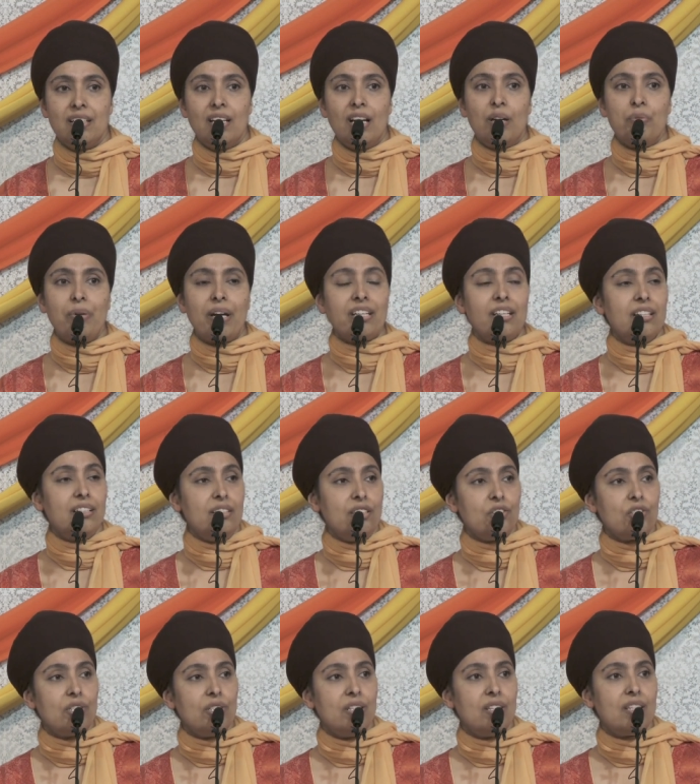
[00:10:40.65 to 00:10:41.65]
a
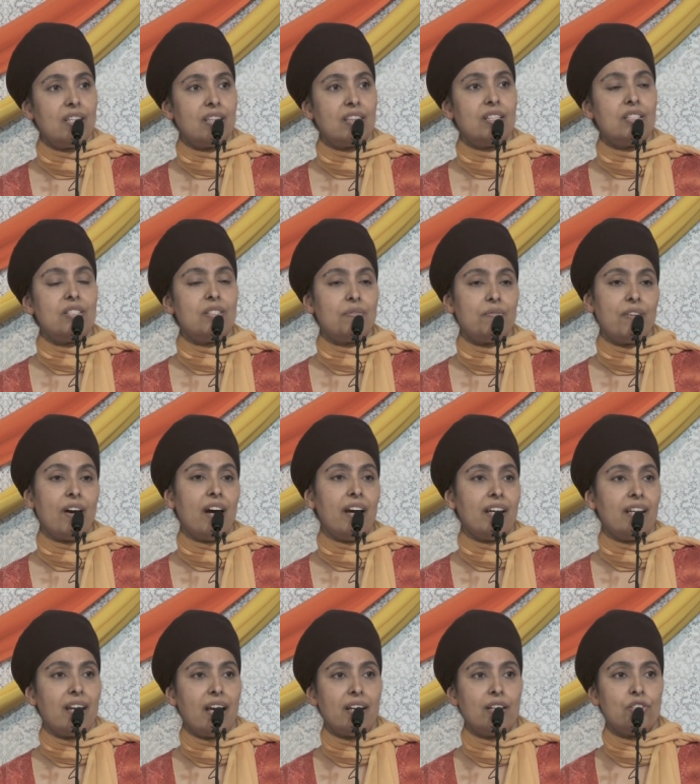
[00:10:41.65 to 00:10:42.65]
recognition that the
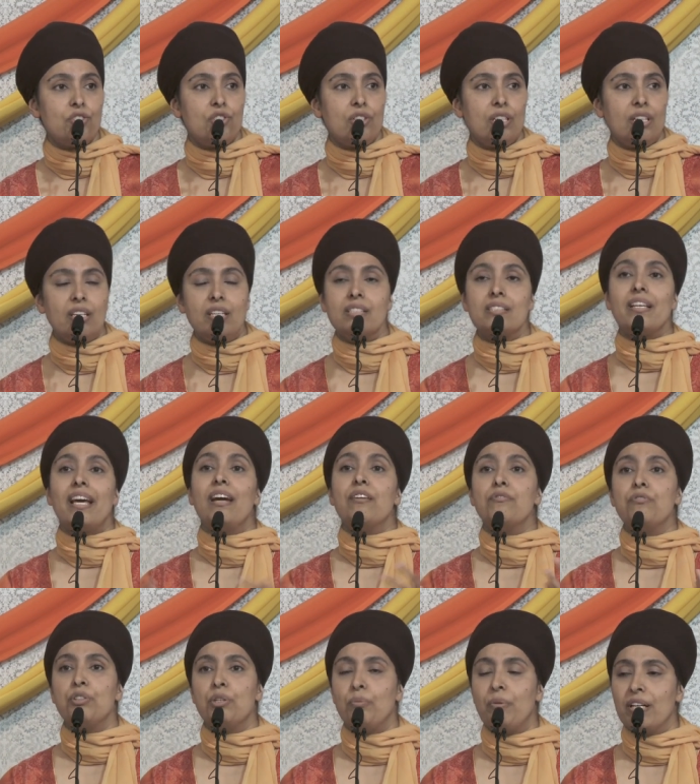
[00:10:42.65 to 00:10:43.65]
divine energy is
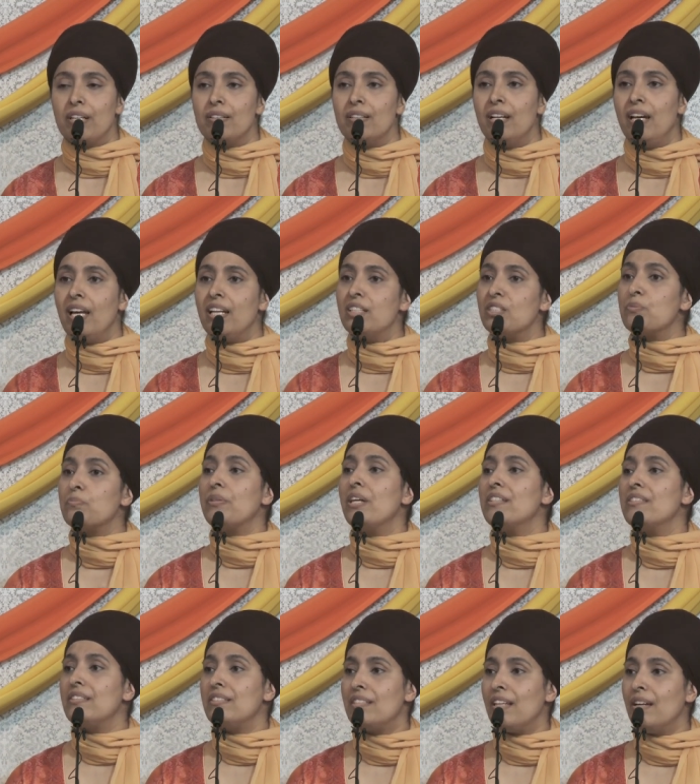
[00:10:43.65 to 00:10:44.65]
everywhere and is
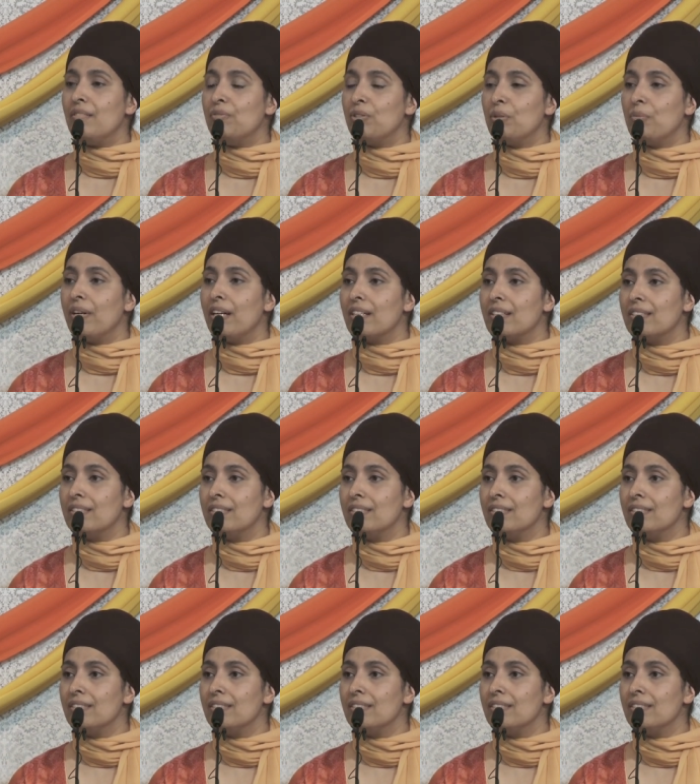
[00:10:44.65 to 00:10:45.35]
present everywhere.